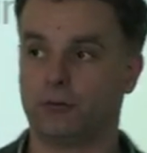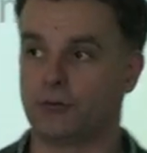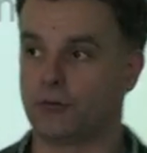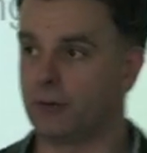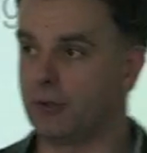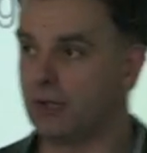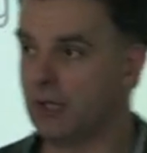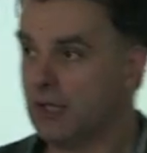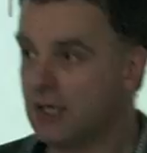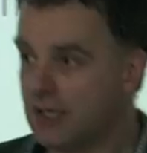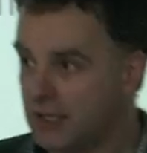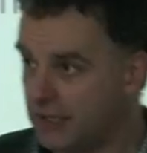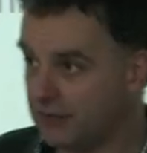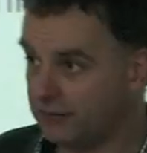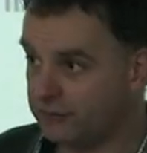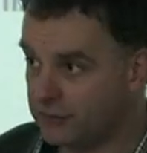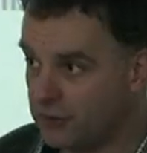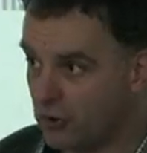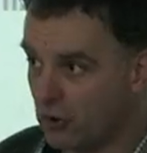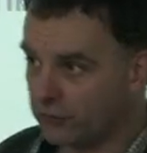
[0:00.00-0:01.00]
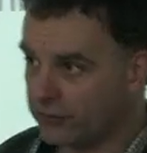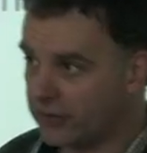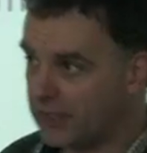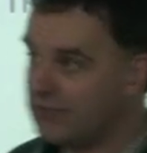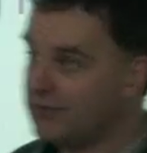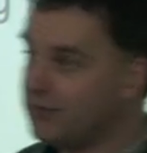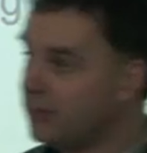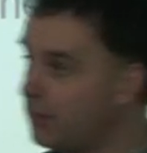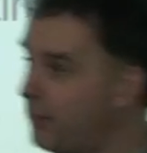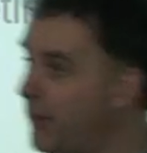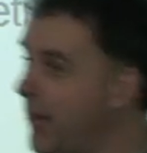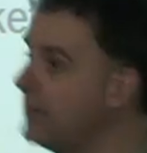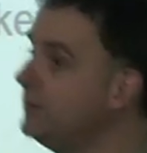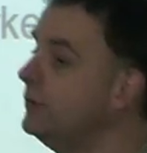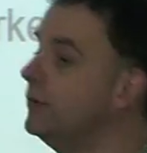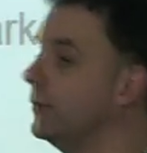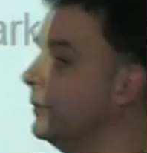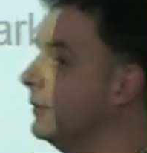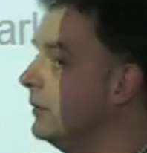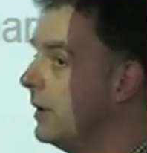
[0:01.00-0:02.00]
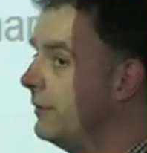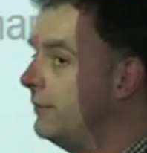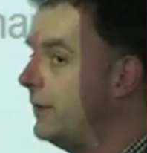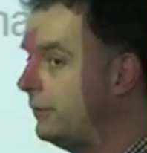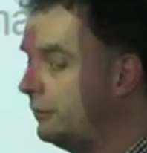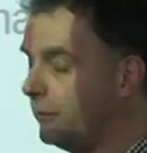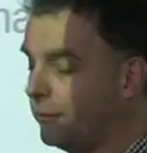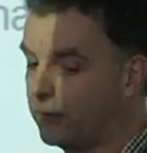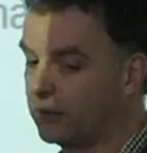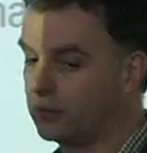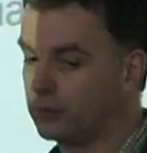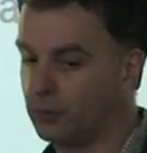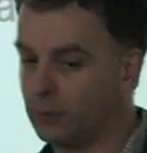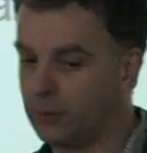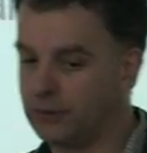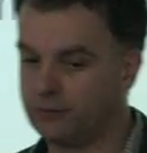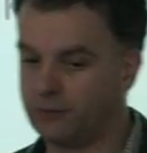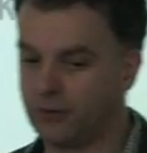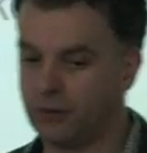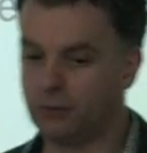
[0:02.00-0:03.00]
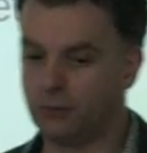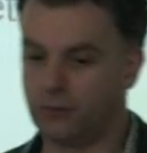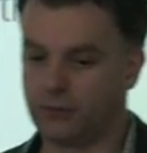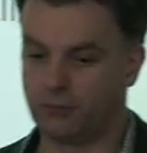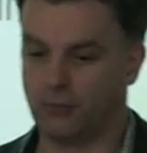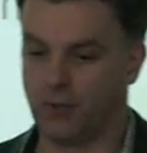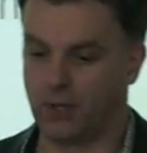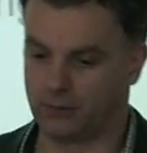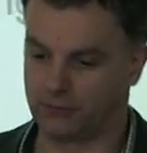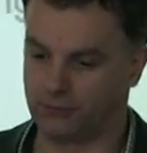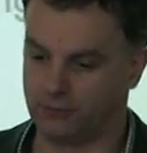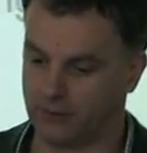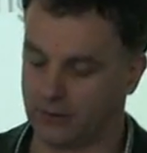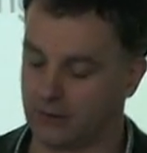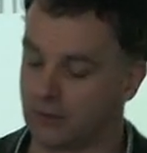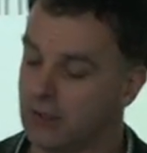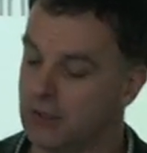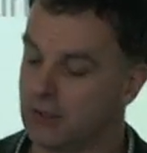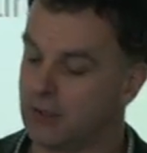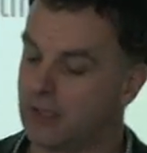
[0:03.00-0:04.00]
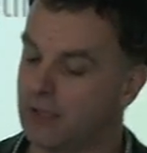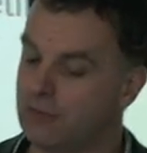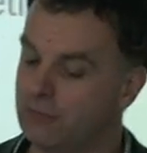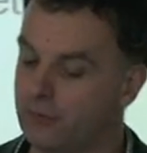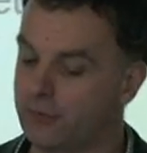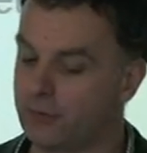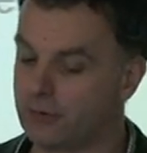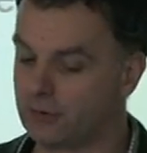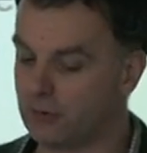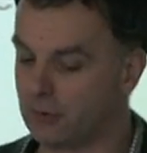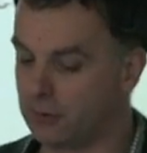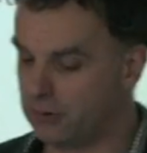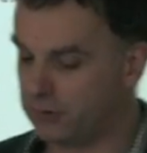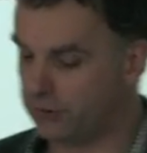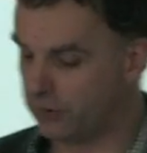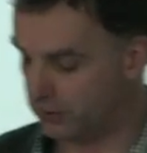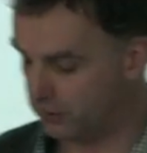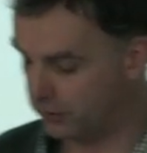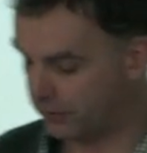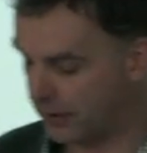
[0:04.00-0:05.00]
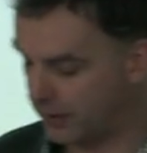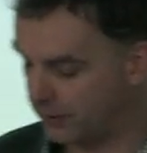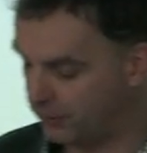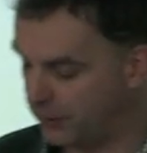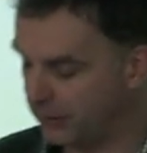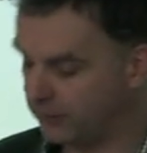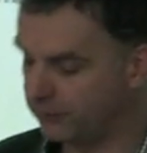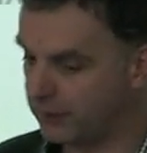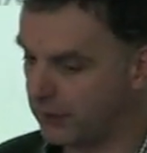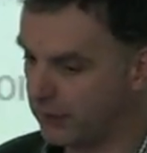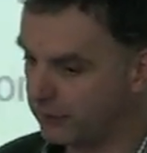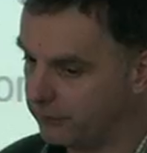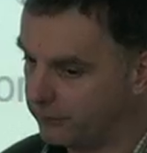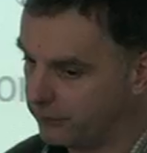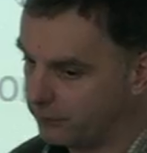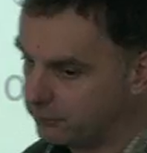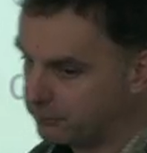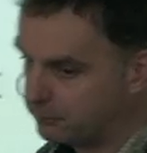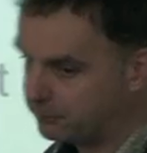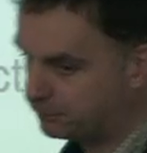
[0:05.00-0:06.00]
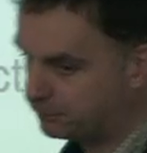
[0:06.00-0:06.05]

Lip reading: So it's not independent of everything that we do with marketing and everything that we do with our business.